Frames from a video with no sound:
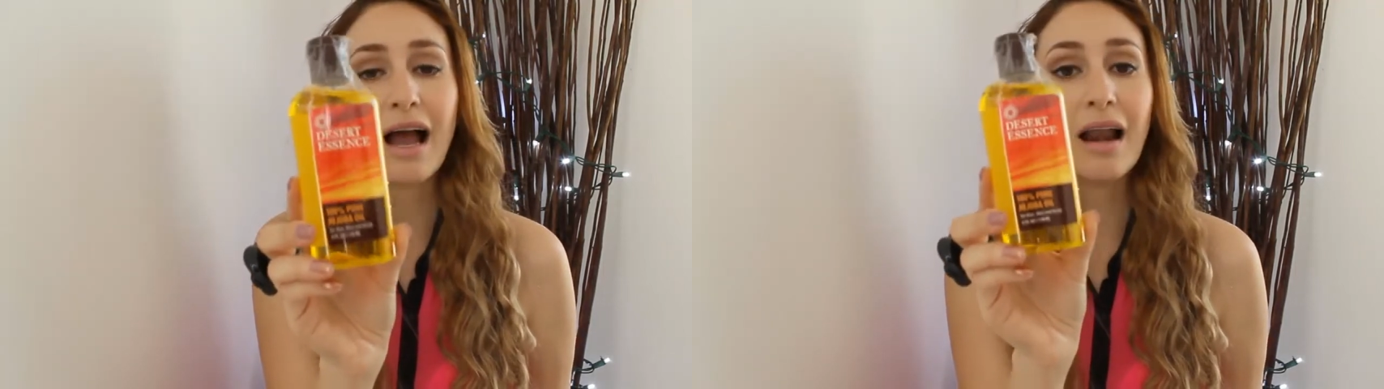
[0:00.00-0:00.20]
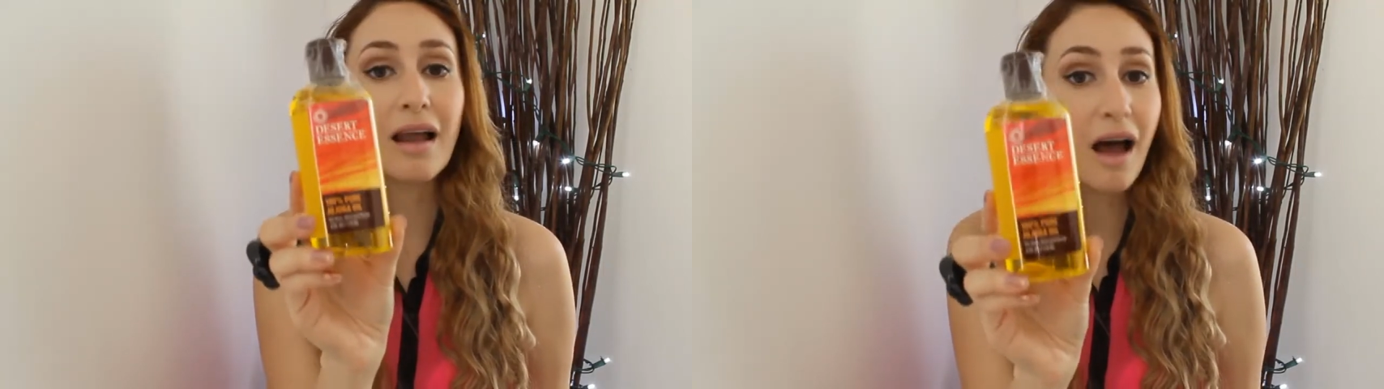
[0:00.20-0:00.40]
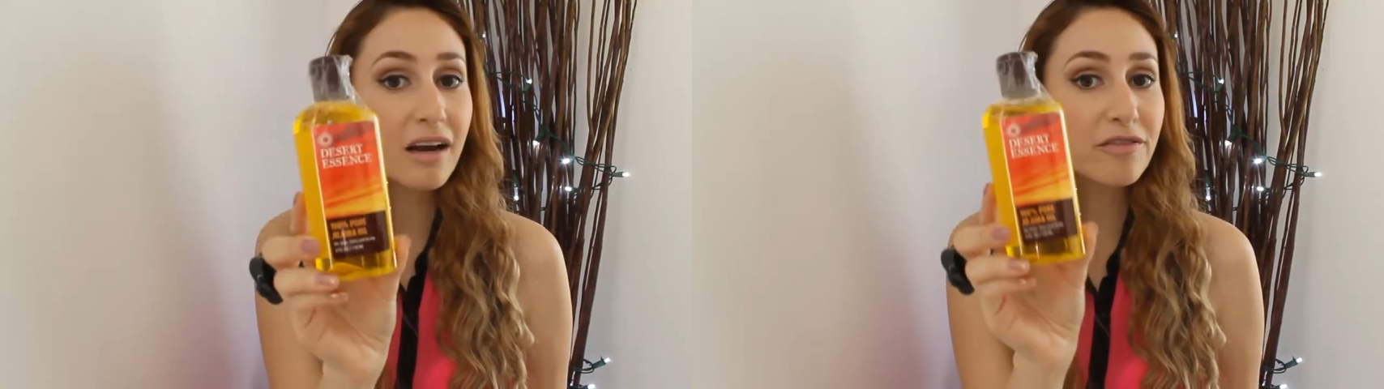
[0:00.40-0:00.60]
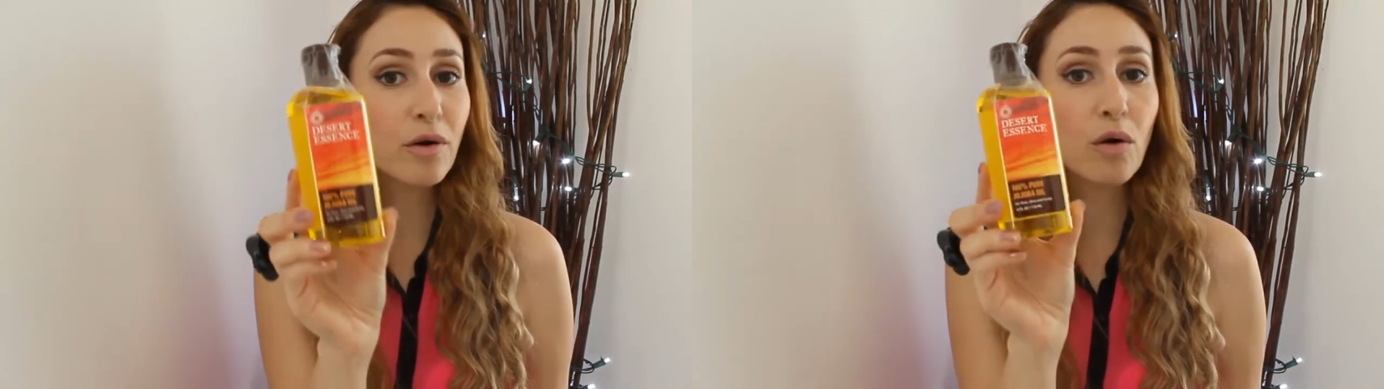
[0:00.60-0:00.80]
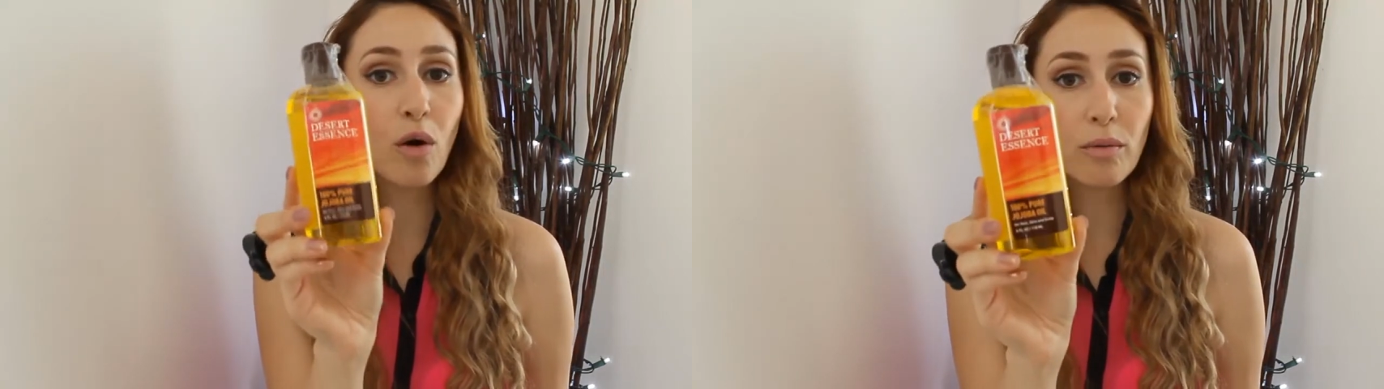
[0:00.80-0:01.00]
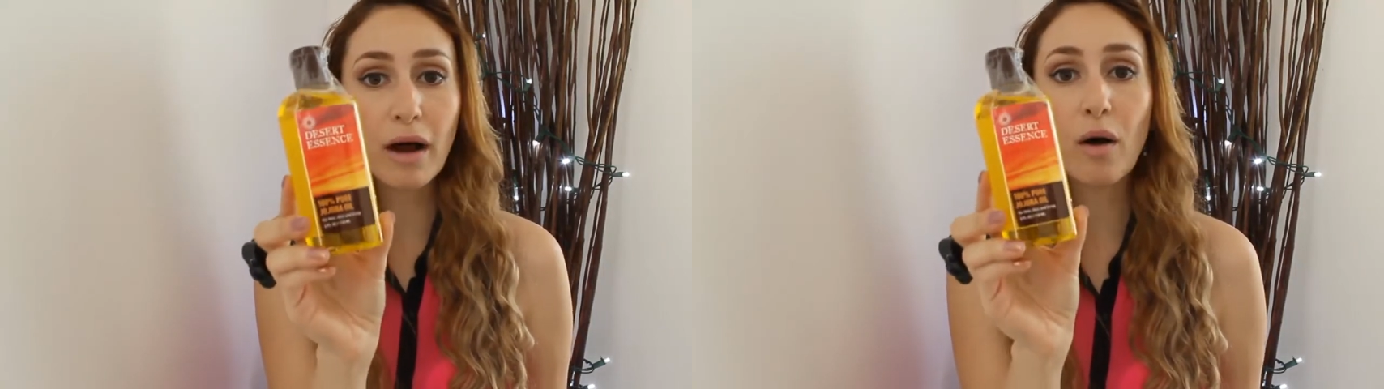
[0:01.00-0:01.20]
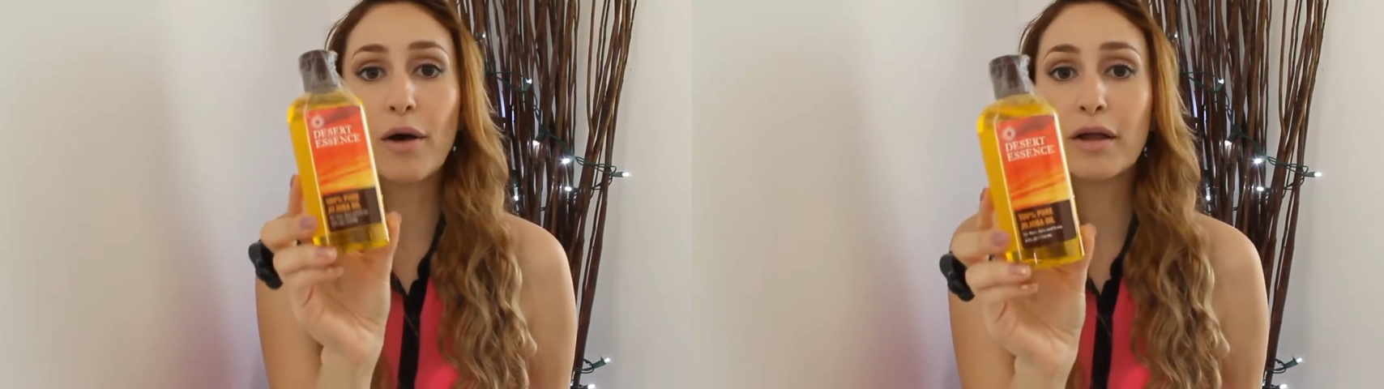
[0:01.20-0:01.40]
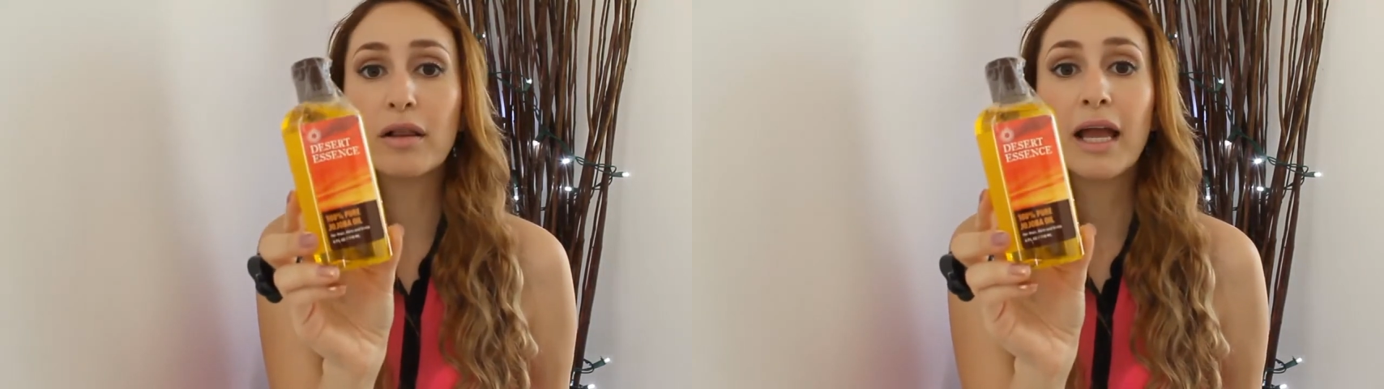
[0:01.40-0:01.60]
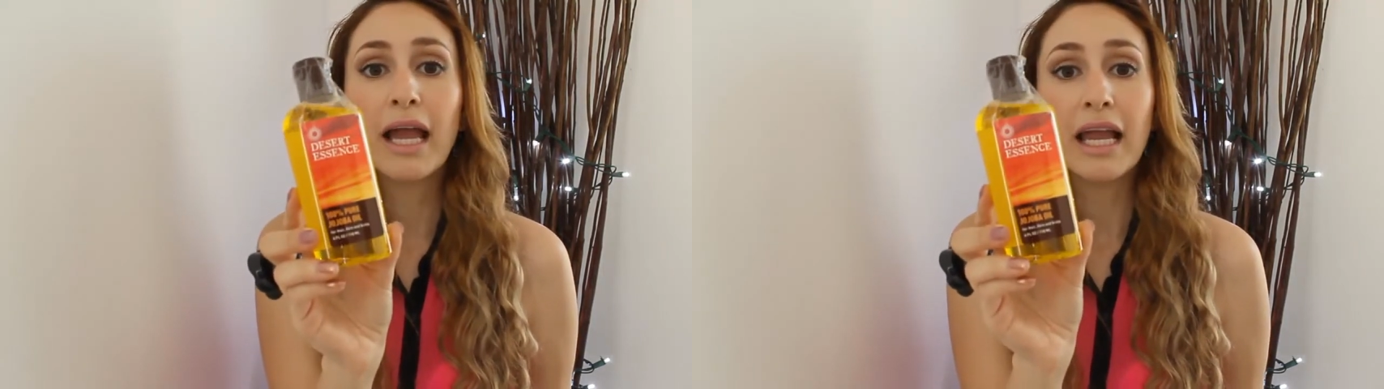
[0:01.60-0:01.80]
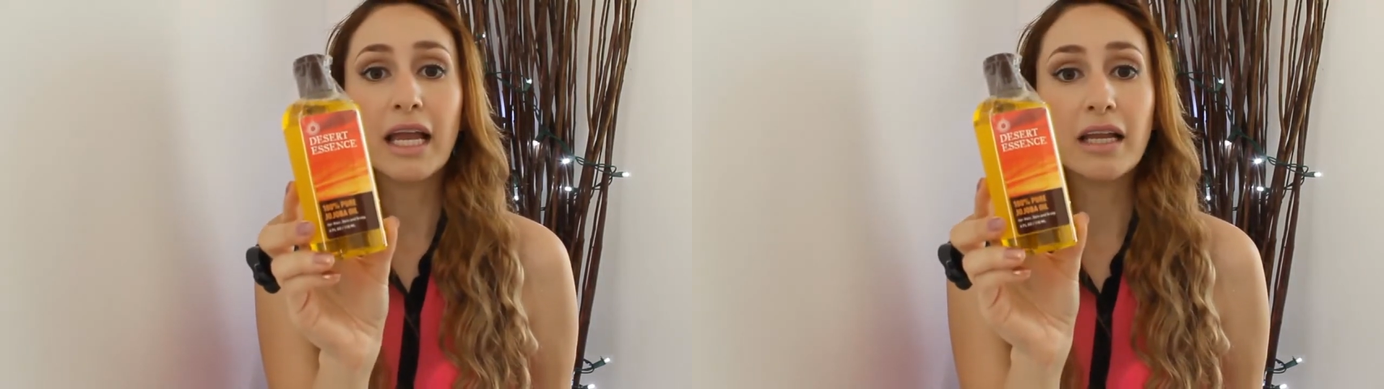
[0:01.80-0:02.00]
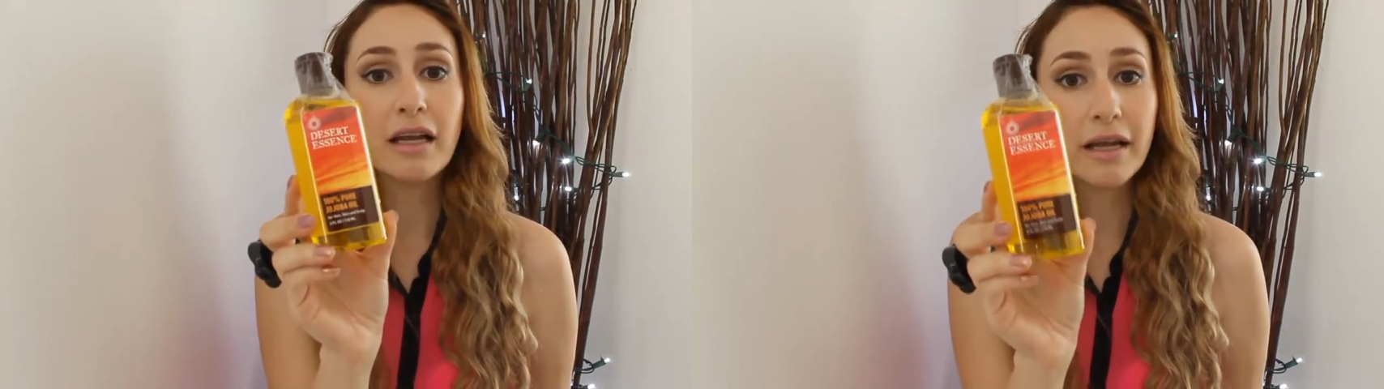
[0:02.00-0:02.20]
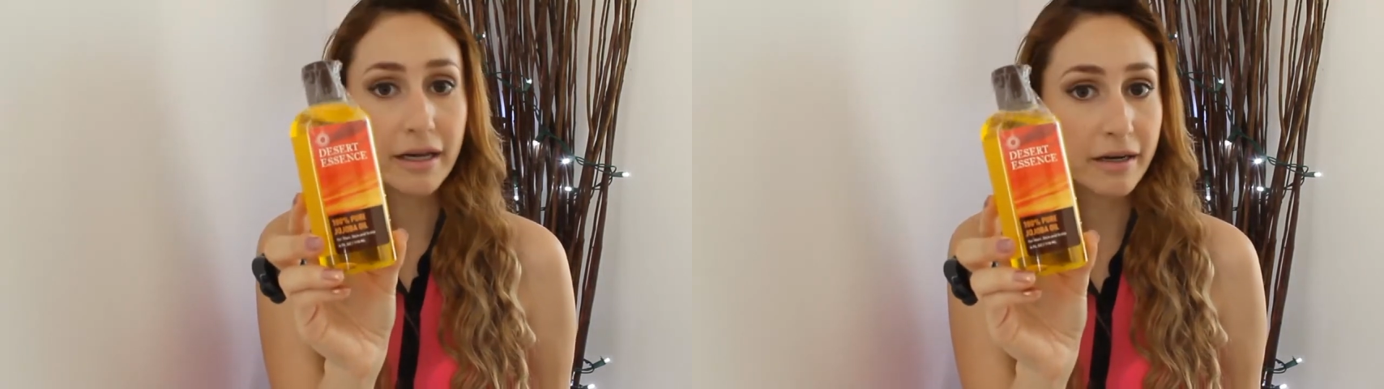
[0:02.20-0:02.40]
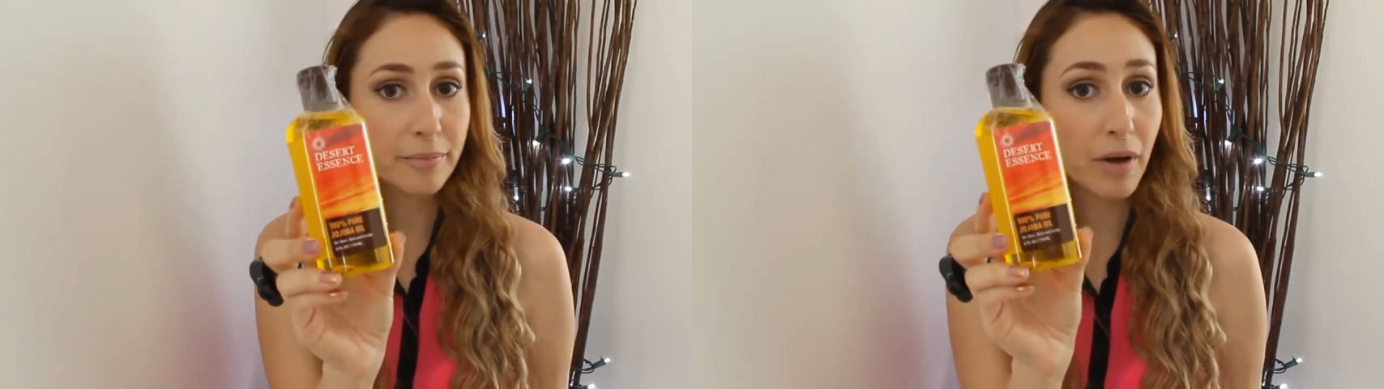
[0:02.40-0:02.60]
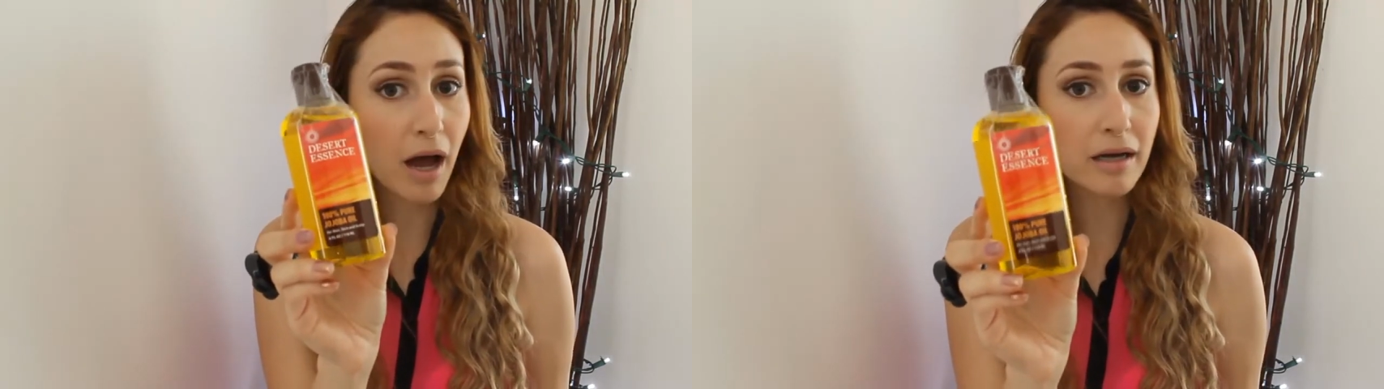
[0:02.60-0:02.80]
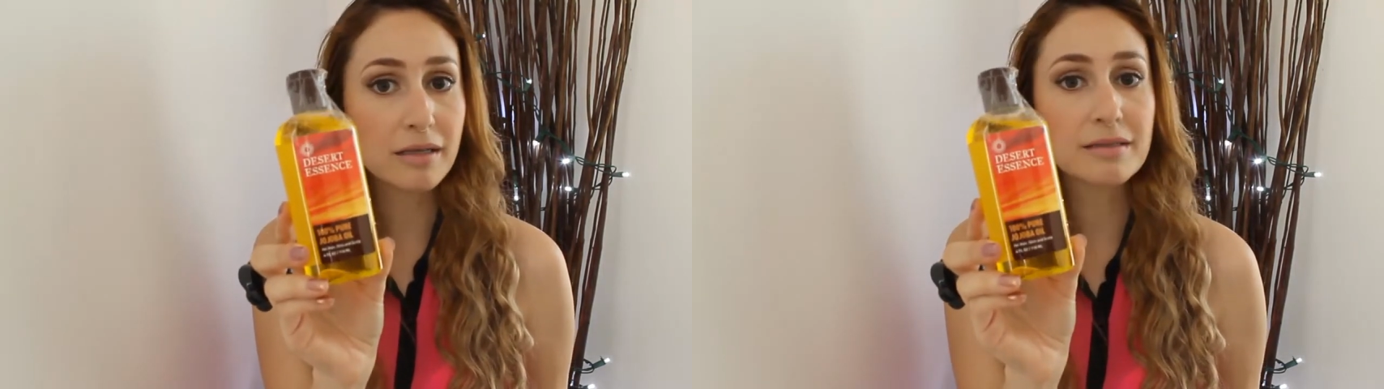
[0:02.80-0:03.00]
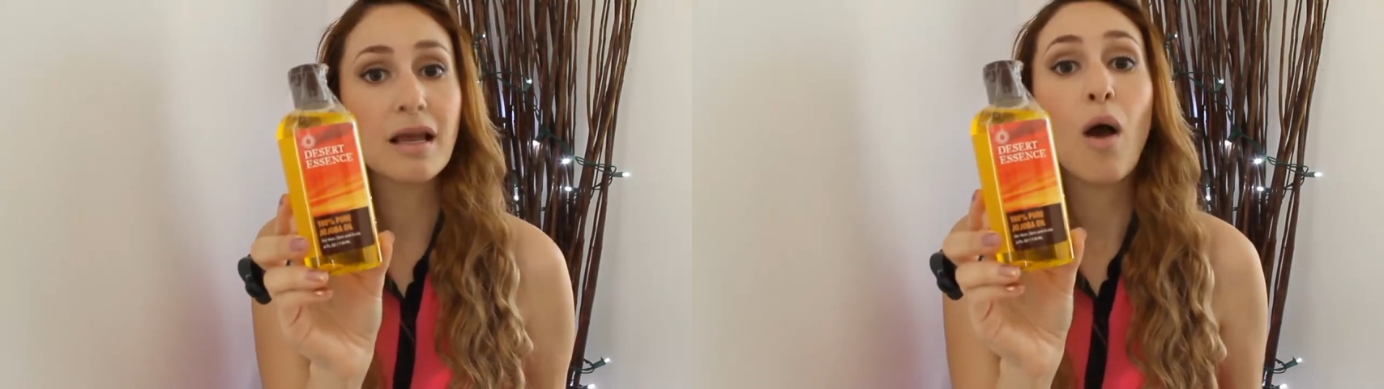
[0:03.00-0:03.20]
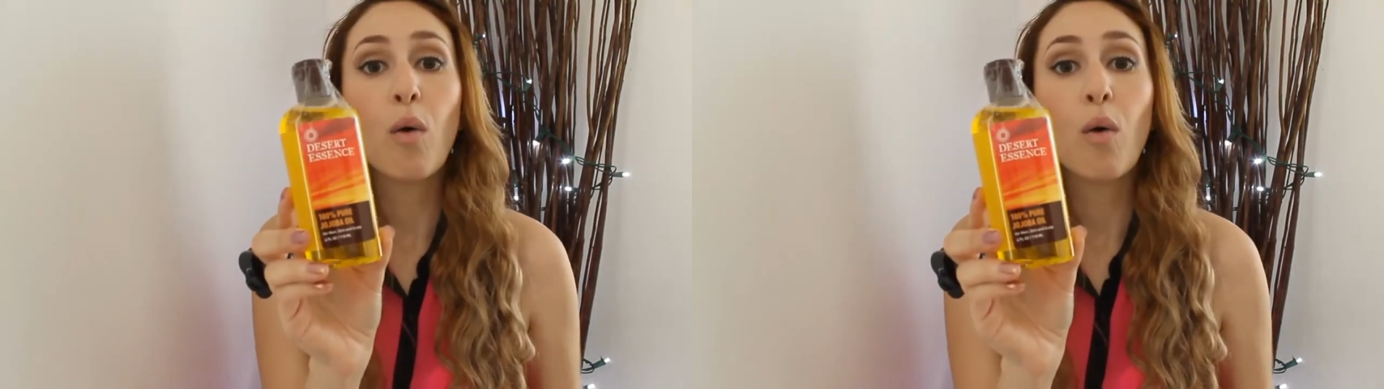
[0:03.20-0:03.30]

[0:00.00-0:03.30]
a lot of jojoba oil in her products.